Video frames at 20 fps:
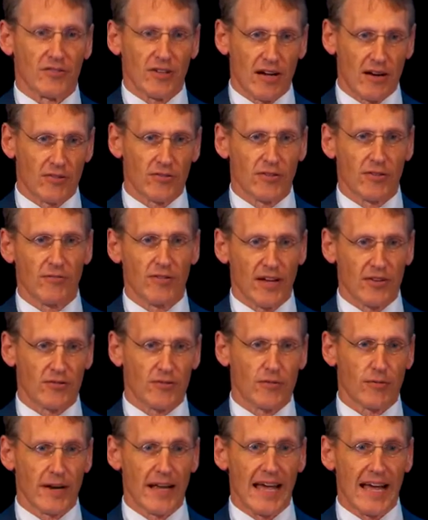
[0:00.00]
How does an
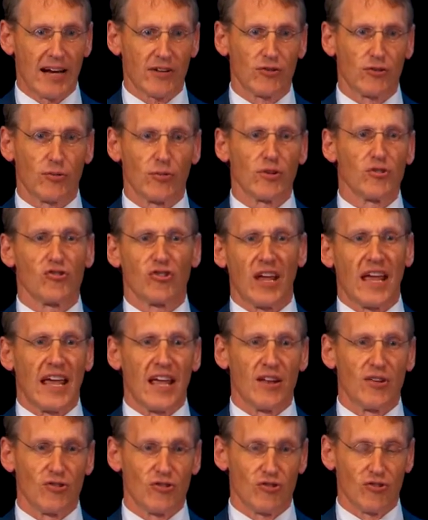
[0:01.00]
investor react to a
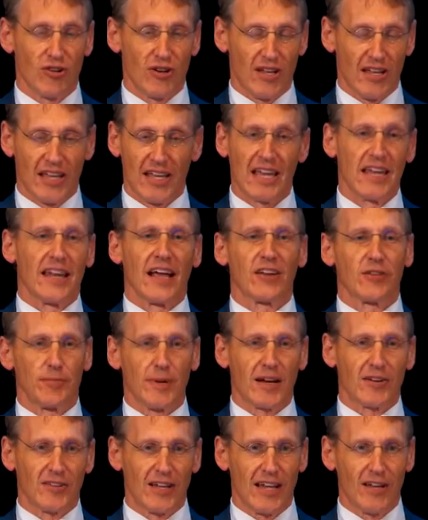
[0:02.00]
change in
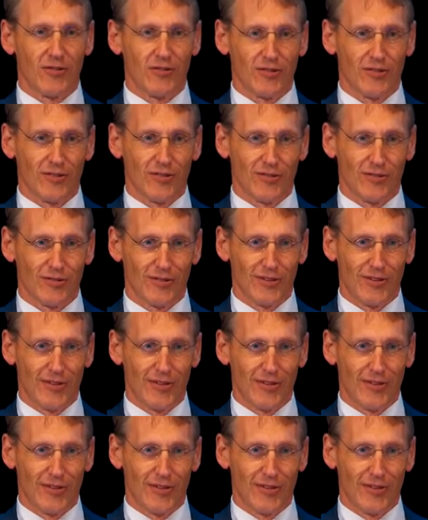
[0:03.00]
expectations?